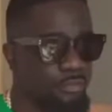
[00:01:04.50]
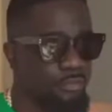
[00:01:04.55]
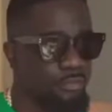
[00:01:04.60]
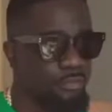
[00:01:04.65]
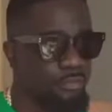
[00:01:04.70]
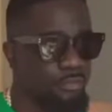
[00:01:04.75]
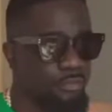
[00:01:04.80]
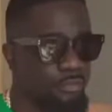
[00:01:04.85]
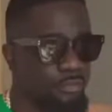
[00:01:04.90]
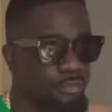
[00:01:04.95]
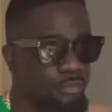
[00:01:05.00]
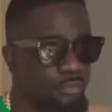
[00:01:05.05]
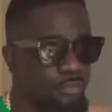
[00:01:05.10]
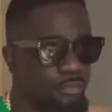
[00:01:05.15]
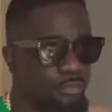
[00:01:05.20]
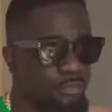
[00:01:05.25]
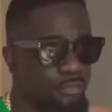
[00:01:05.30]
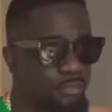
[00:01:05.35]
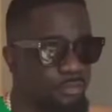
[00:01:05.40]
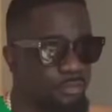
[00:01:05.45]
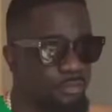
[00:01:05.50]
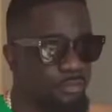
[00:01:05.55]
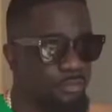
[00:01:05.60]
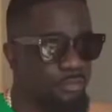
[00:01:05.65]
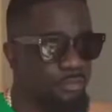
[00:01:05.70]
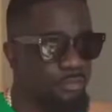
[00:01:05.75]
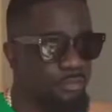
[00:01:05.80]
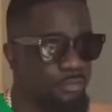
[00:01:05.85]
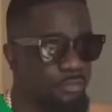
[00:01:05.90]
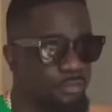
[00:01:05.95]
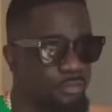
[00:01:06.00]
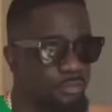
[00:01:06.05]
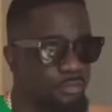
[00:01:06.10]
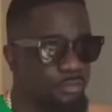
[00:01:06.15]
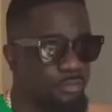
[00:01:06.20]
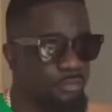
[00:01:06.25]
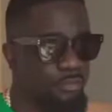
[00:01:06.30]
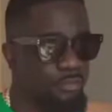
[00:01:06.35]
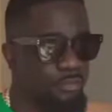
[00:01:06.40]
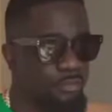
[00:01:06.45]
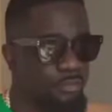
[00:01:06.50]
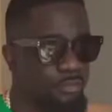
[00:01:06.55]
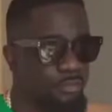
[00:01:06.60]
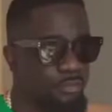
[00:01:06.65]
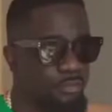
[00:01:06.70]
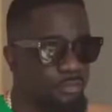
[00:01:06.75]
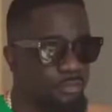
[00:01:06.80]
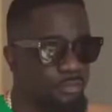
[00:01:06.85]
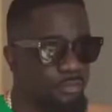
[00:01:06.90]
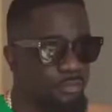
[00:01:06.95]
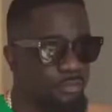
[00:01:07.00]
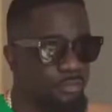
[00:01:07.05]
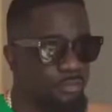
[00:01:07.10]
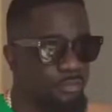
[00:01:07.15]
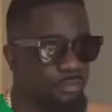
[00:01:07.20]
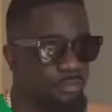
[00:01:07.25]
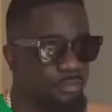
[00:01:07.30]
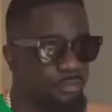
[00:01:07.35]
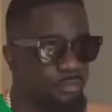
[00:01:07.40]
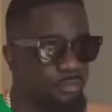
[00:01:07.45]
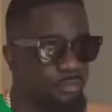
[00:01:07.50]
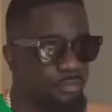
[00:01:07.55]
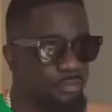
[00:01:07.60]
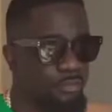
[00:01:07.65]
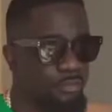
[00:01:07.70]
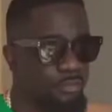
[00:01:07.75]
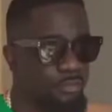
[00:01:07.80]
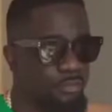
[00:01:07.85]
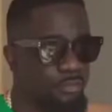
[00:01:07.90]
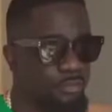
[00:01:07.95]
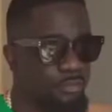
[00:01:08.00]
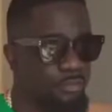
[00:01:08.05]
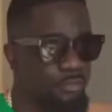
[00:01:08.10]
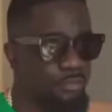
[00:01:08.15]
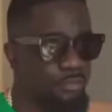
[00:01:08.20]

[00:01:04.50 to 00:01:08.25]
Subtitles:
(not speaking)